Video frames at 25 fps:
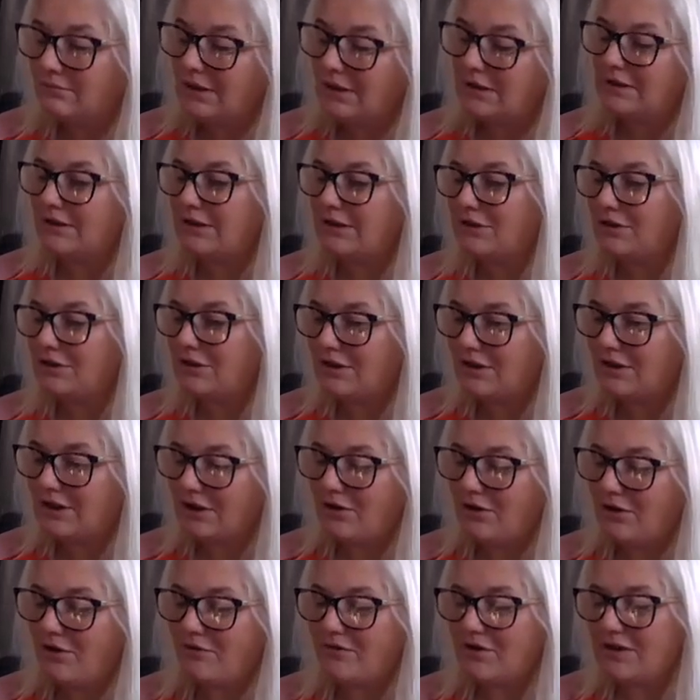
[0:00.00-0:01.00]
That's an
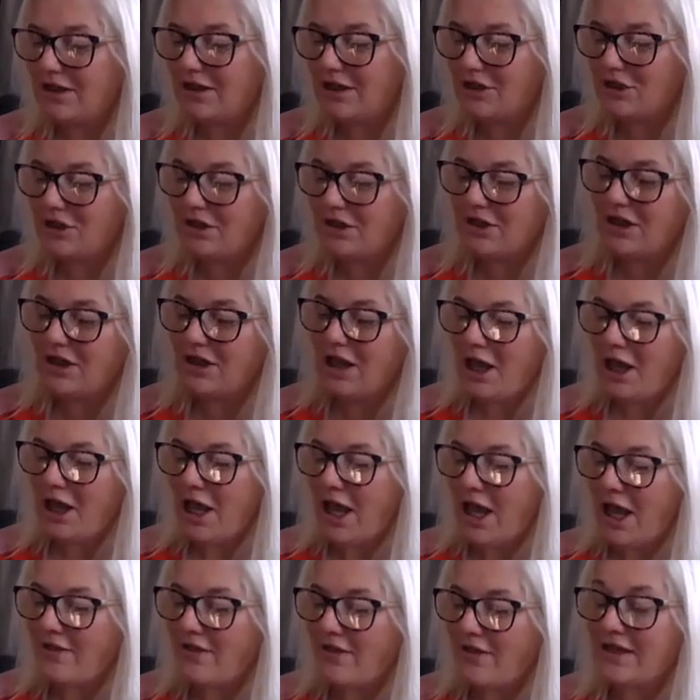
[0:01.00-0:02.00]
interesting conversation.
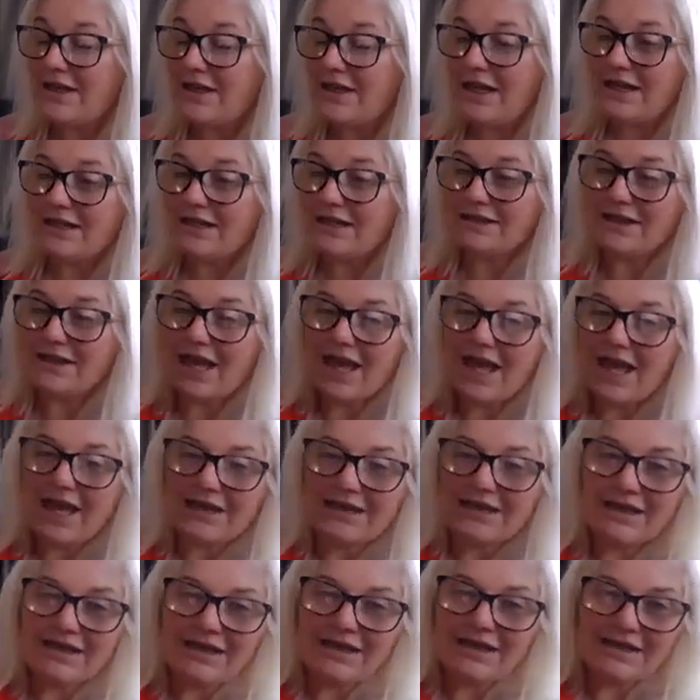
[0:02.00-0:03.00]
And the next
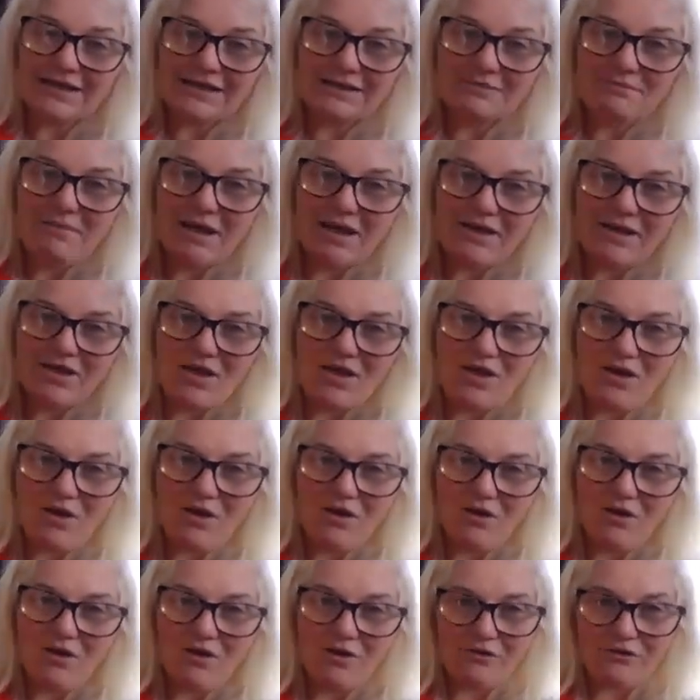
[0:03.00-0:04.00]
card is Mother
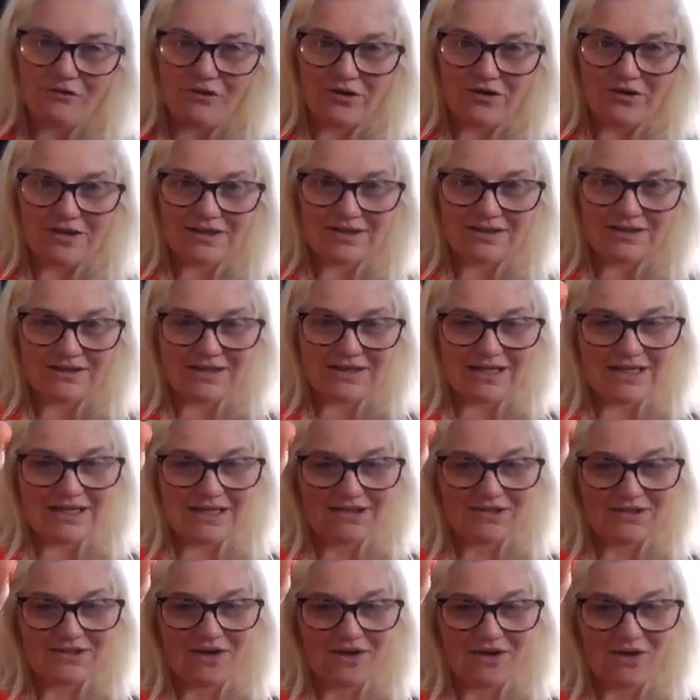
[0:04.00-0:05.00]
of the Sea
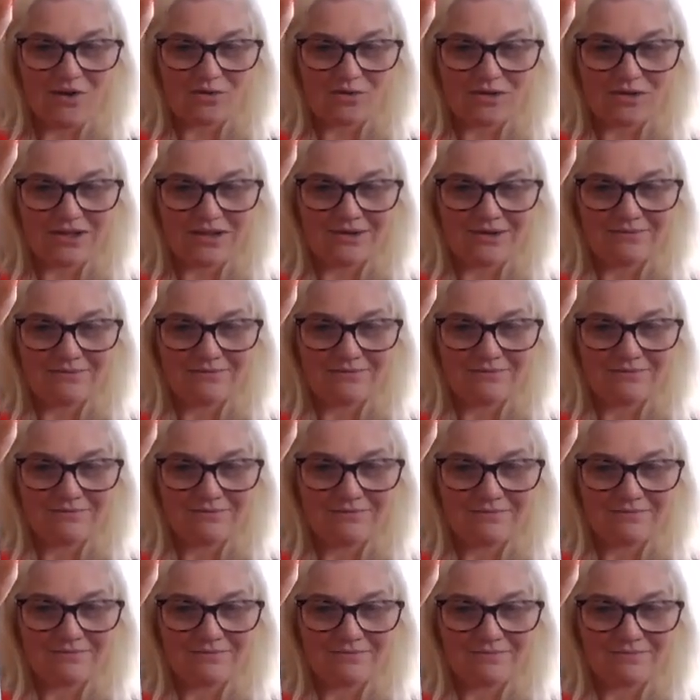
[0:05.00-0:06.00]
Salt.
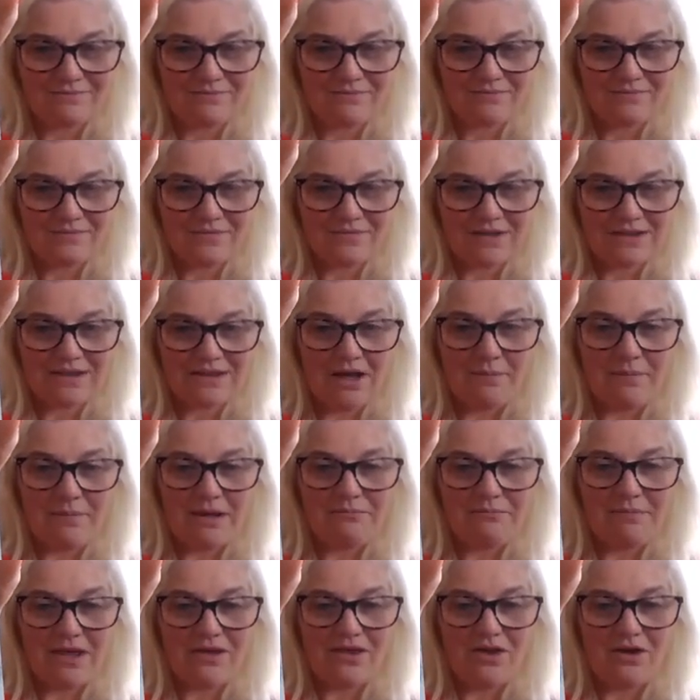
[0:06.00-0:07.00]

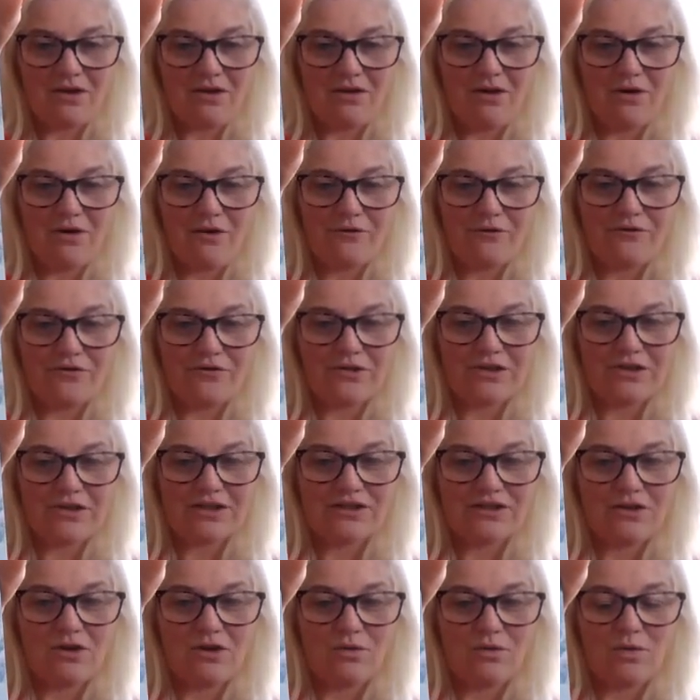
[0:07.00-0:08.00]
Mother of
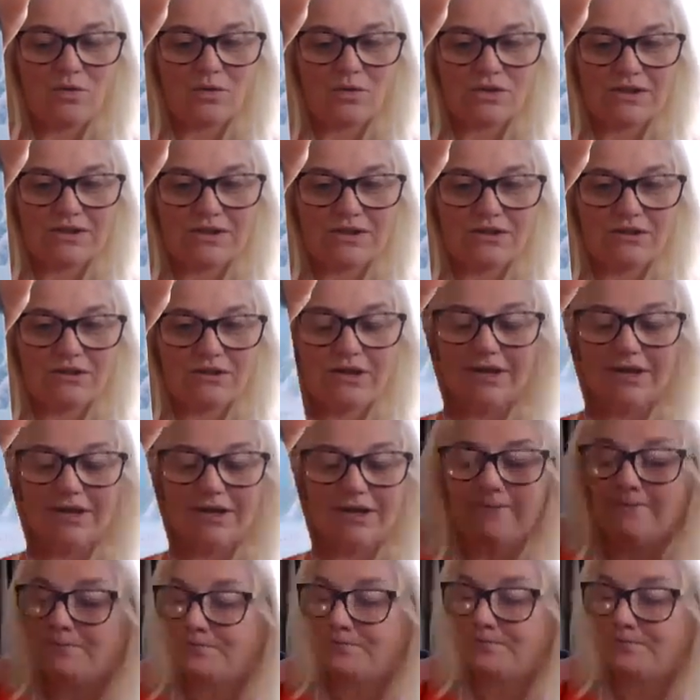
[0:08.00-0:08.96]
the Salt Water, sorry.